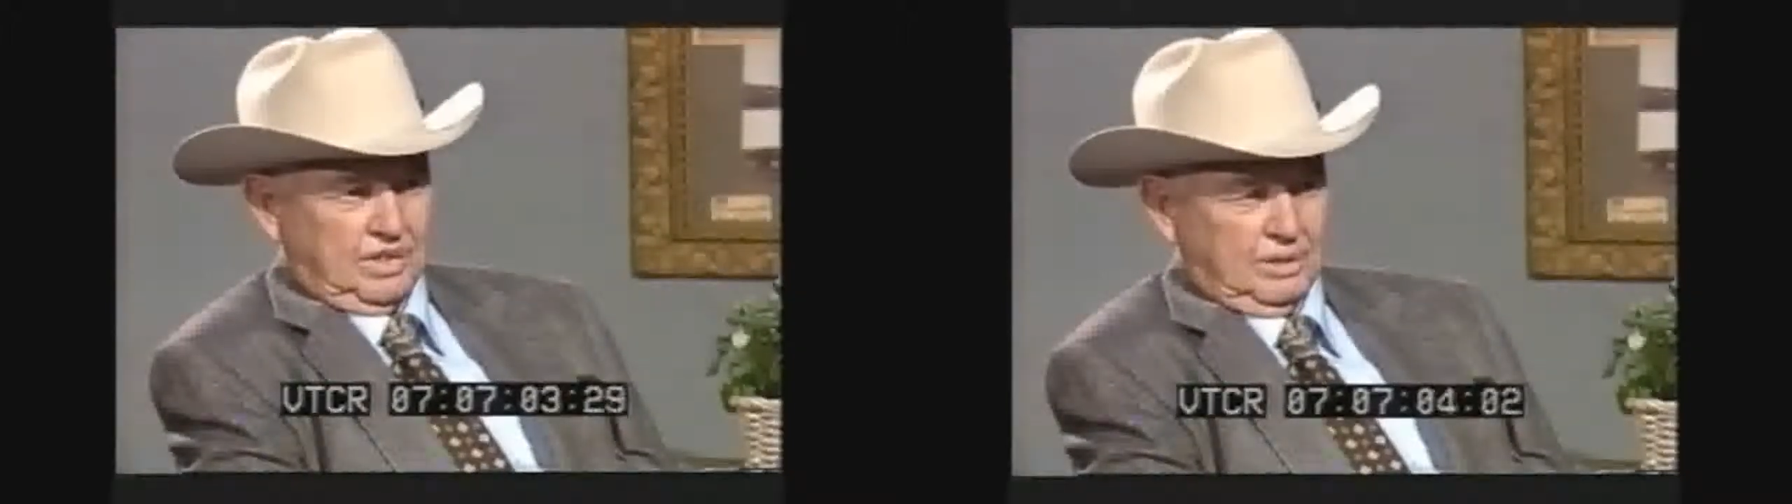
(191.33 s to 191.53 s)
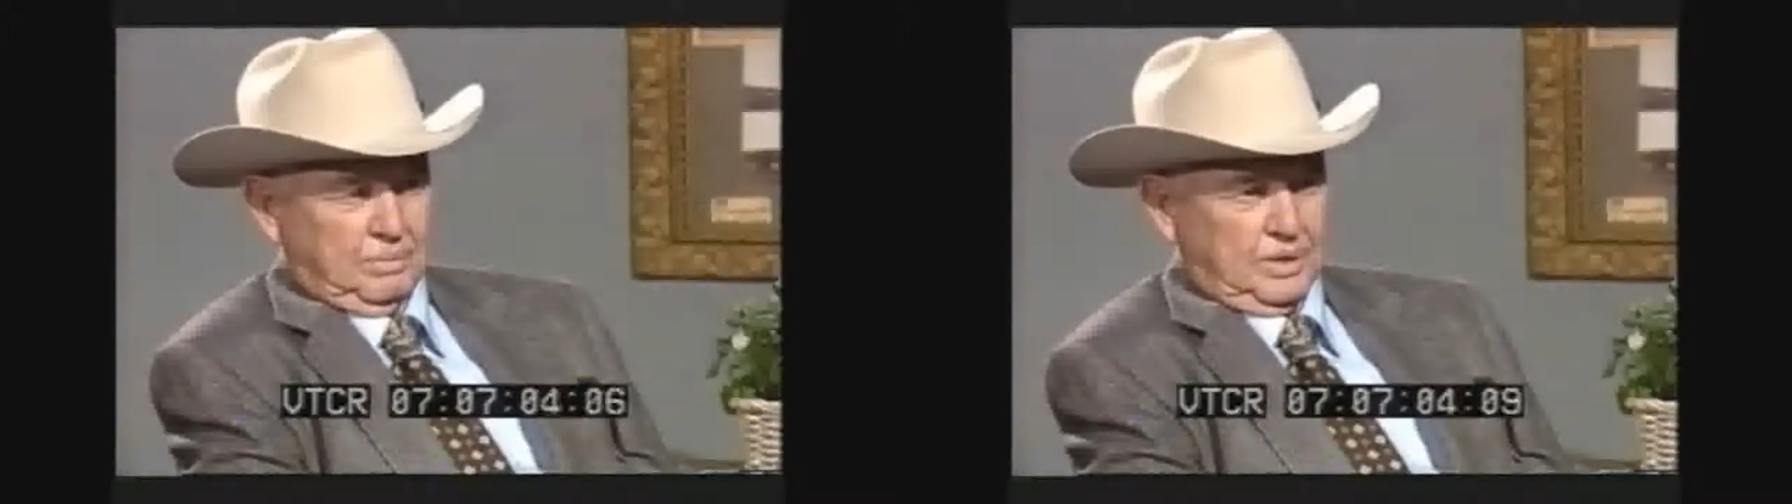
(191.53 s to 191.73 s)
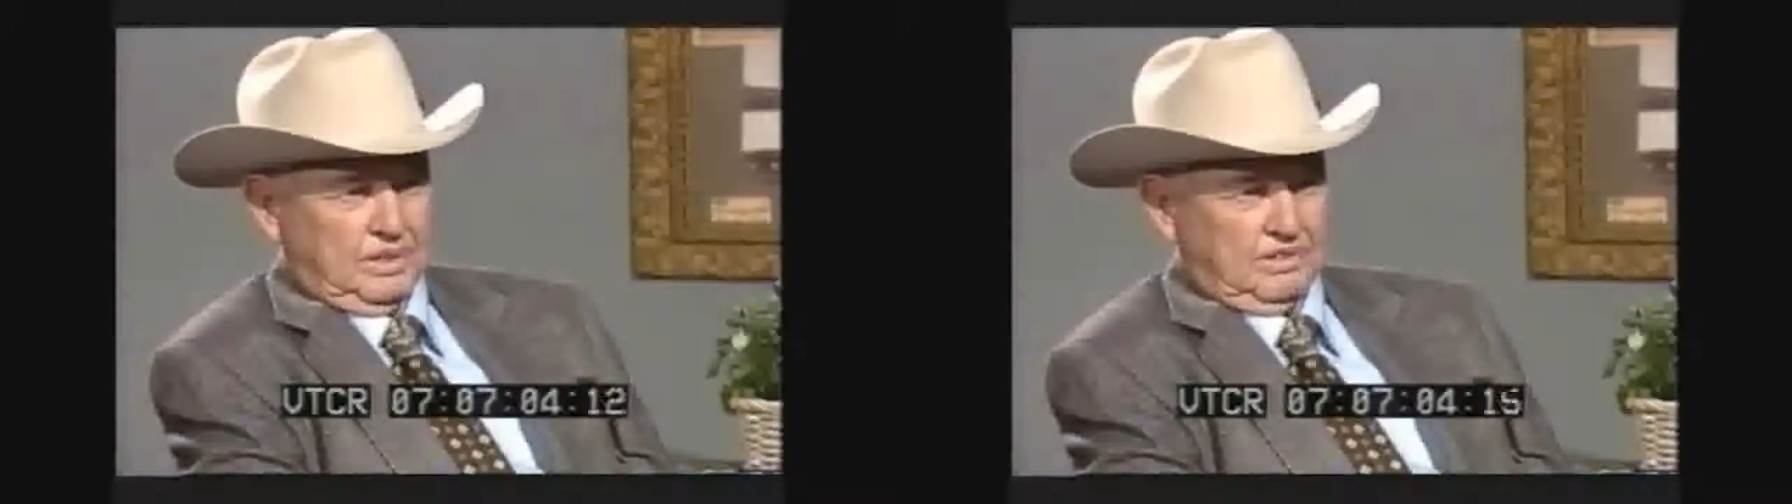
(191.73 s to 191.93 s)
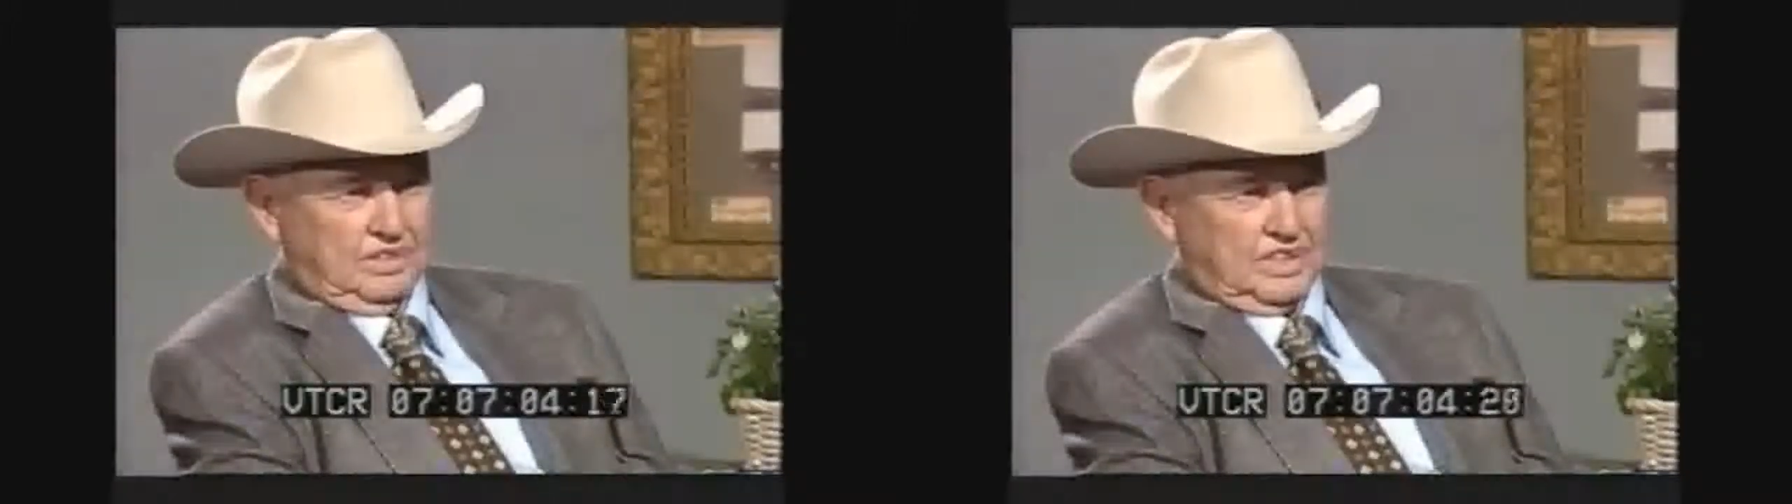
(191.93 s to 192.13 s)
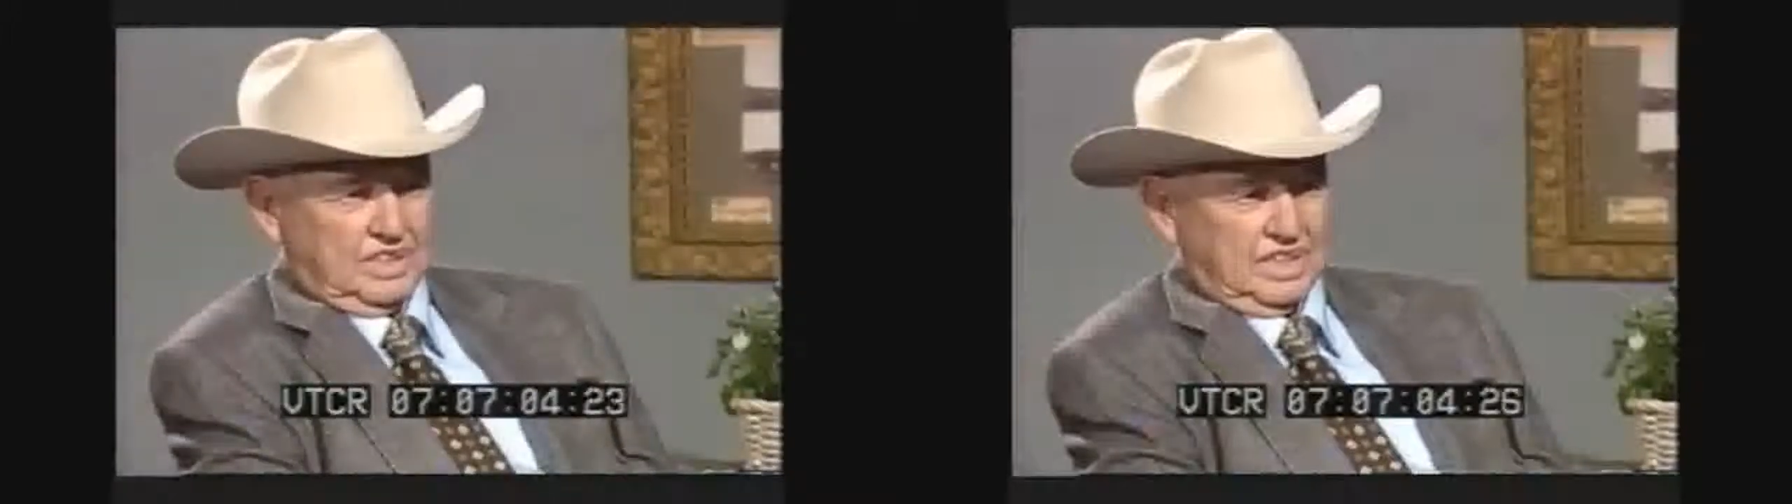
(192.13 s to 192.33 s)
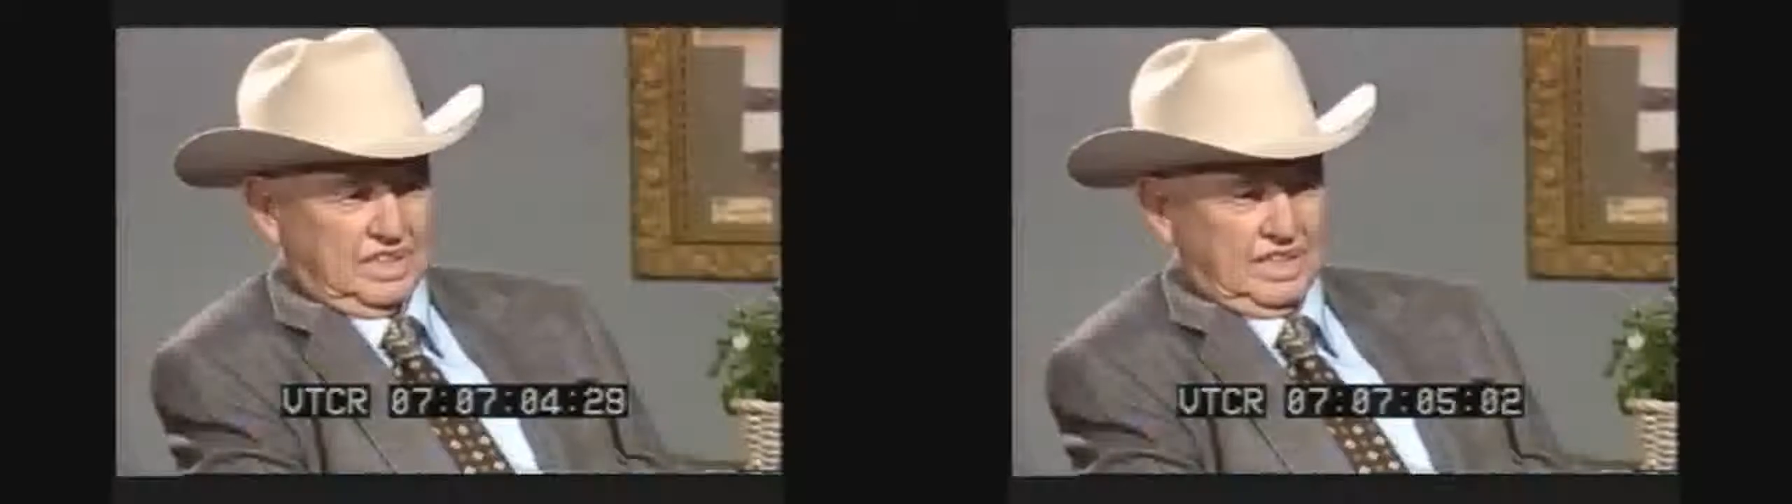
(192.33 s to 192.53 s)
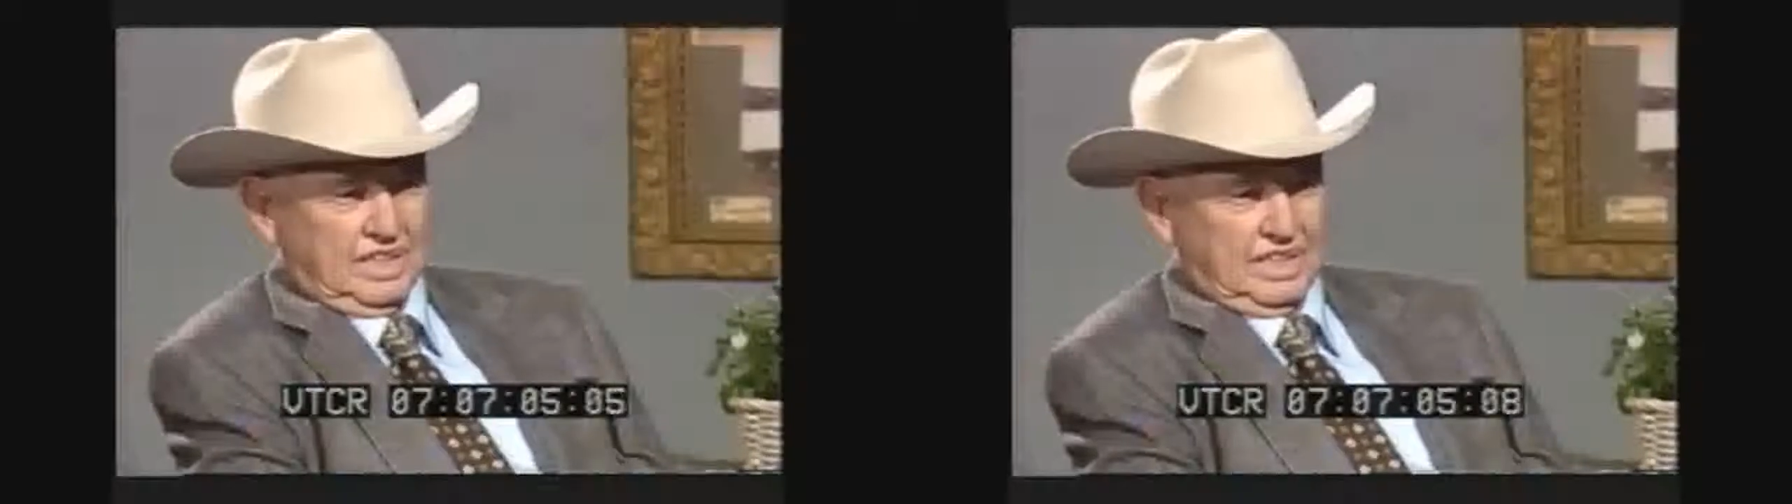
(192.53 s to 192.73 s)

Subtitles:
up in the quicksand.